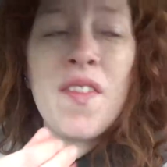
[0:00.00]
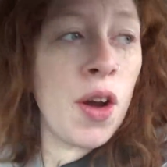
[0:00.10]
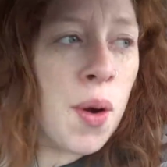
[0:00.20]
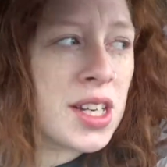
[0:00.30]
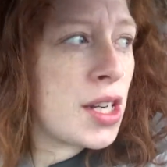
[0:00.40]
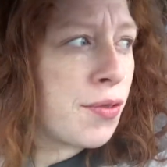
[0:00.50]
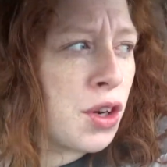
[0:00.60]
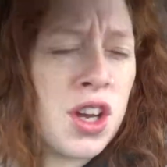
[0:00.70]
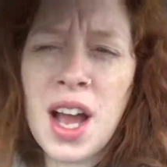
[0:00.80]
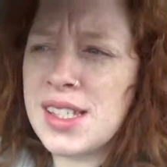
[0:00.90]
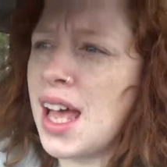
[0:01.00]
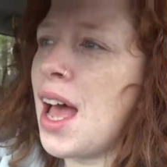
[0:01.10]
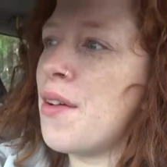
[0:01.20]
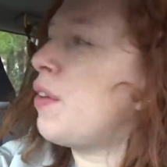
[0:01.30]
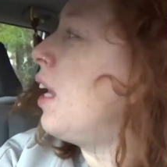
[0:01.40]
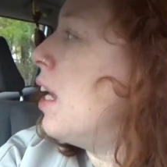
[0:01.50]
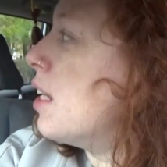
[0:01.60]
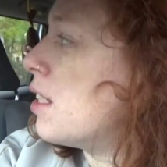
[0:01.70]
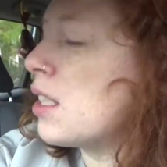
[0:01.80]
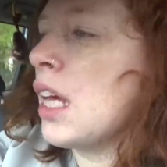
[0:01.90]
have a question for you guys that have
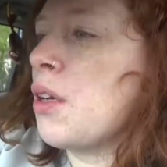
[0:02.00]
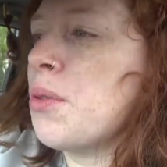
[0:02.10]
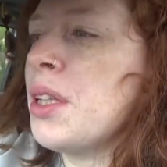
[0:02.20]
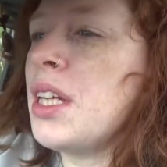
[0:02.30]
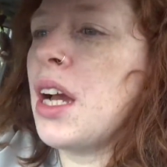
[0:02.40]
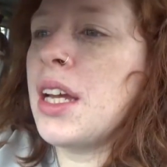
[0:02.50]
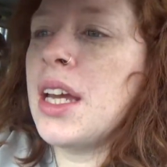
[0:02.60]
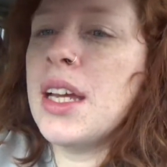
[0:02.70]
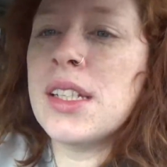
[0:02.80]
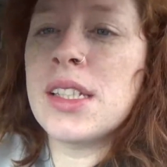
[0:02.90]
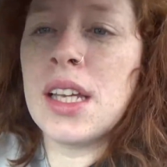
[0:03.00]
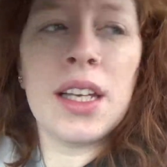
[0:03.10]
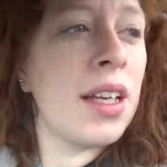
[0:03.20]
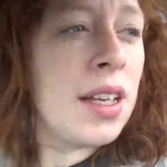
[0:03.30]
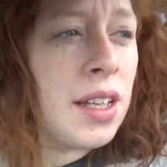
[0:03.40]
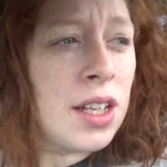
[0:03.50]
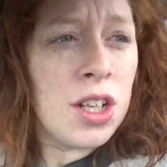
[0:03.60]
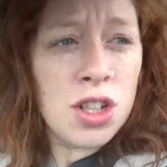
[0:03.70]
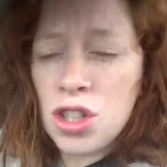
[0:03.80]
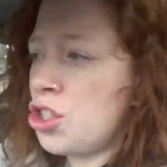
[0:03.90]
kids, like really young kids. Like,
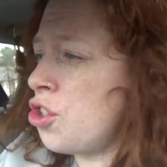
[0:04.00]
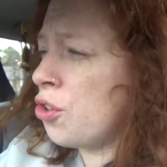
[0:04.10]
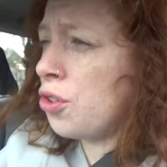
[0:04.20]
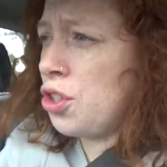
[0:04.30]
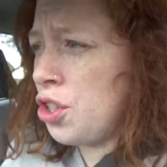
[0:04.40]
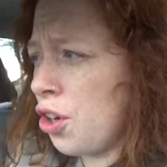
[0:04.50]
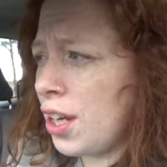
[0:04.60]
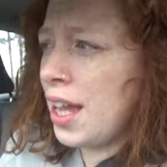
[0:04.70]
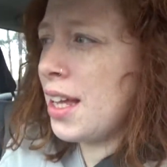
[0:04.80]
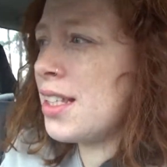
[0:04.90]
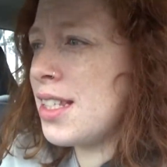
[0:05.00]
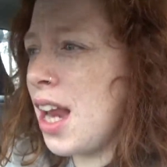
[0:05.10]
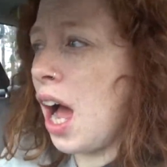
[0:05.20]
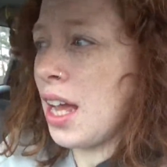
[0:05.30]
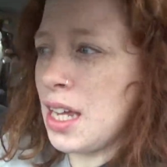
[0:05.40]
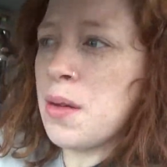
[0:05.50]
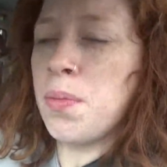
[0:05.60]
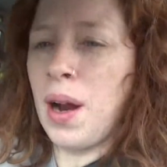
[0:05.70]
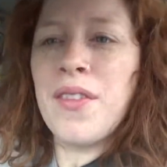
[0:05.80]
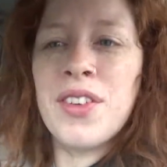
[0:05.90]
do your kids not eat
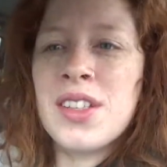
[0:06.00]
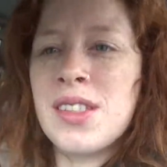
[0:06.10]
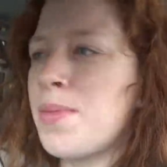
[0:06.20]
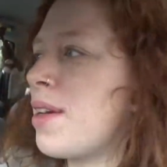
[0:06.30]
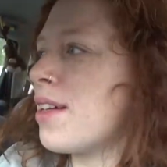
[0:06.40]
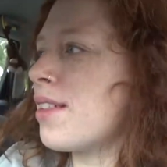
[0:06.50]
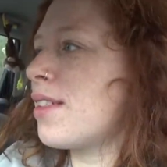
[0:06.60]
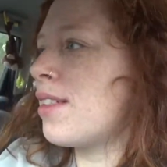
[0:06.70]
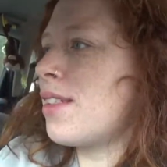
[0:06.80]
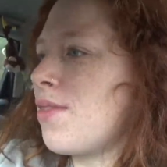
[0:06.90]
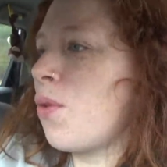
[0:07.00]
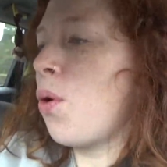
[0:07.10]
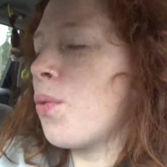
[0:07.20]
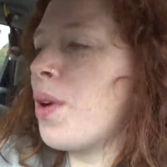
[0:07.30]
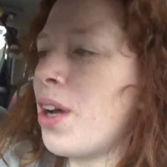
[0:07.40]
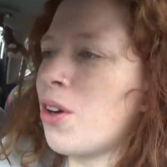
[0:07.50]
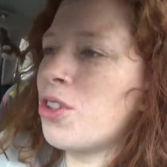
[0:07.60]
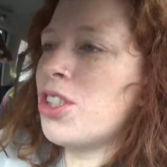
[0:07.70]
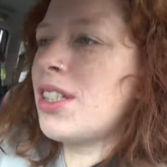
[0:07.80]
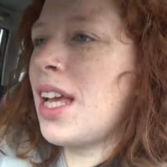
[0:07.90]
breakfast because, well, or
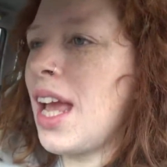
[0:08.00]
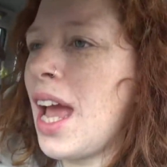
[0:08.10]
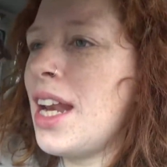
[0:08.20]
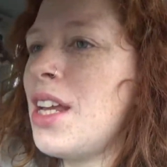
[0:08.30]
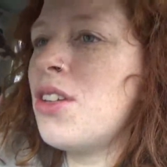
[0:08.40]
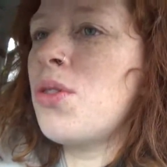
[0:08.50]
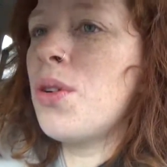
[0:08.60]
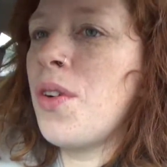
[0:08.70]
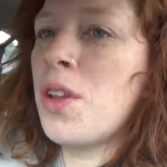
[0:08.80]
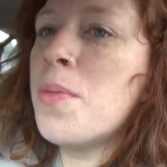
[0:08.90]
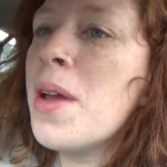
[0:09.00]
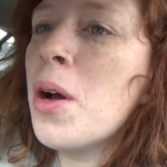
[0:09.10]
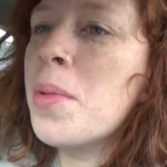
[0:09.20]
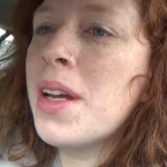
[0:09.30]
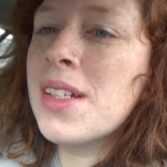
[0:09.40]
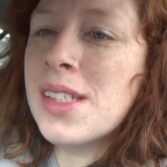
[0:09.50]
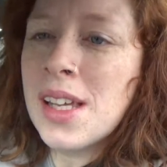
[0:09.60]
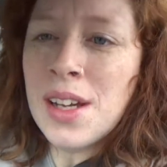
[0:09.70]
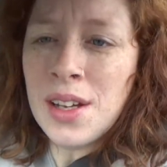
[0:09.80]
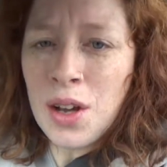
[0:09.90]
just like any sort of other meal? Because
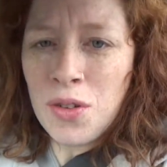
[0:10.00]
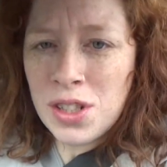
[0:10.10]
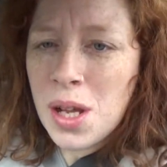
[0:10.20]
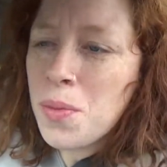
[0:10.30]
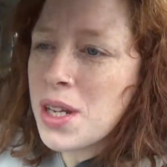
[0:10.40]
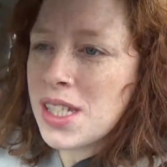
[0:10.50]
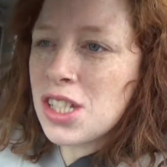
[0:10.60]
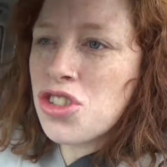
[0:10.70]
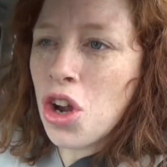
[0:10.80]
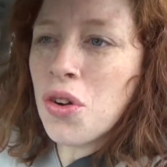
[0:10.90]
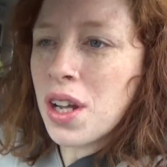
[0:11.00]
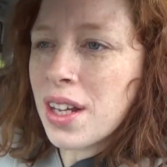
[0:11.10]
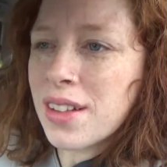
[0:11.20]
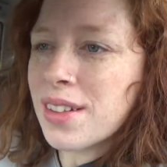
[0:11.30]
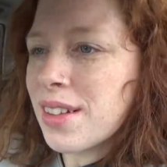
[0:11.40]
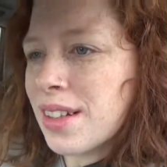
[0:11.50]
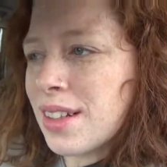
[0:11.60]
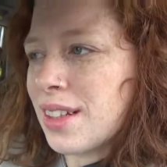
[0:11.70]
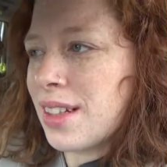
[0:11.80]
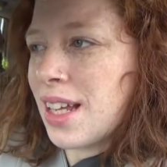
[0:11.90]
for some reason, Jonah,
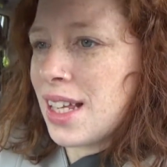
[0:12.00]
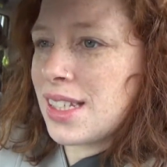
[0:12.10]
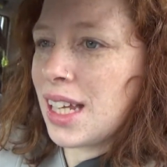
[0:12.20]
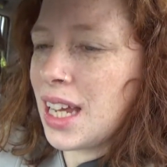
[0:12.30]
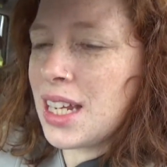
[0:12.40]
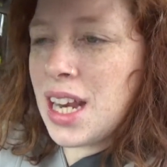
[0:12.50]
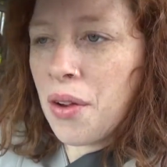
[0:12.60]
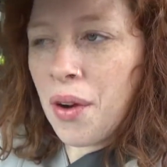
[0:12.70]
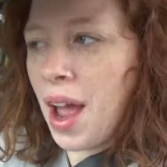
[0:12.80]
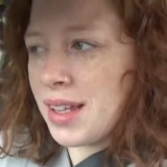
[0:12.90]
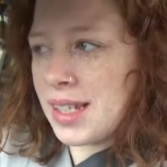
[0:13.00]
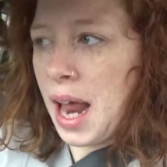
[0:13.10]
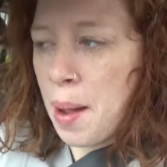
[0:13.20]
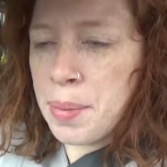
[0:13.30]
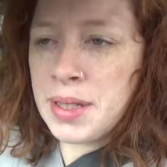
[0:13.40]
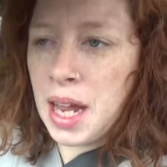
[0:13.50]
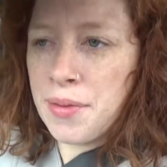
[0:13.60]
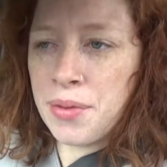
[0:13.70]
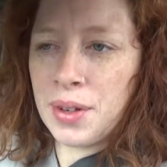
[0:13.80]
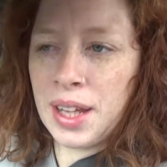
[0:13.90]
it's like he never has an
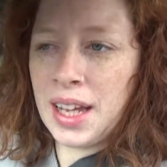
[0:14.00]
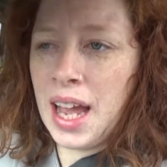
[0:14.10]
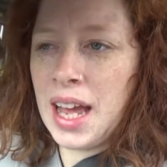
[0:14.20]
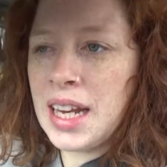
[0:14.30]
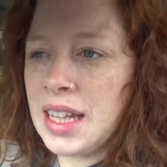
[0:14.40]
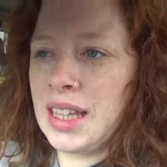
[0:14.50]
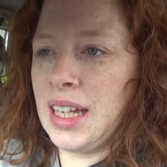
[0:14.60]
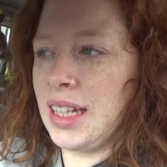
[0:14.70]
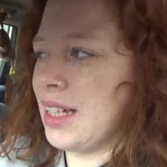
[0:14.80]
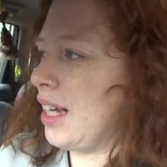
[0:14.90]
appetite for like anything.